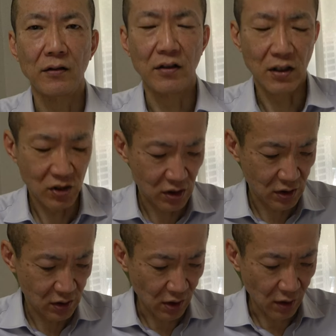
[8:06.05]

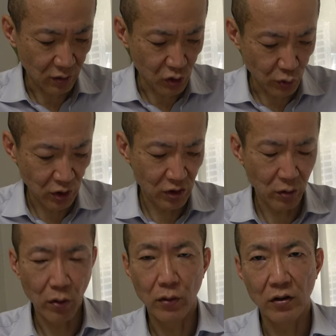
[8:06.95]
this
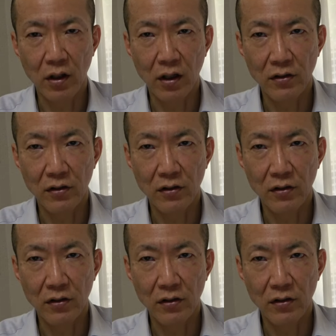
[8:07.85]
judicial